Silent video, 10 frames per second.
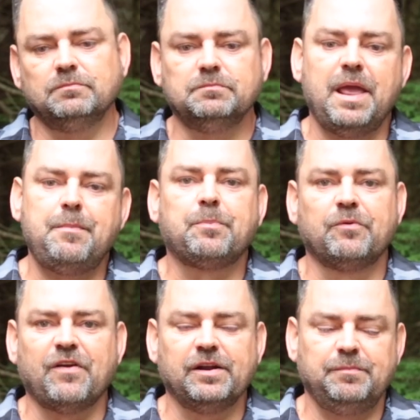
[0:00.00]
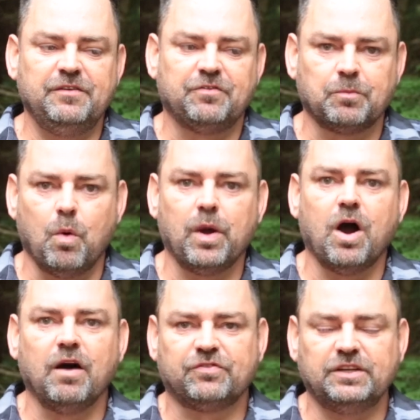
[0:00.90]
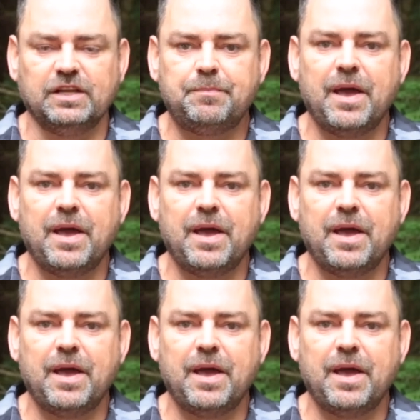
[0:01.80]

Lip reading: maybe prevented me from going off the deep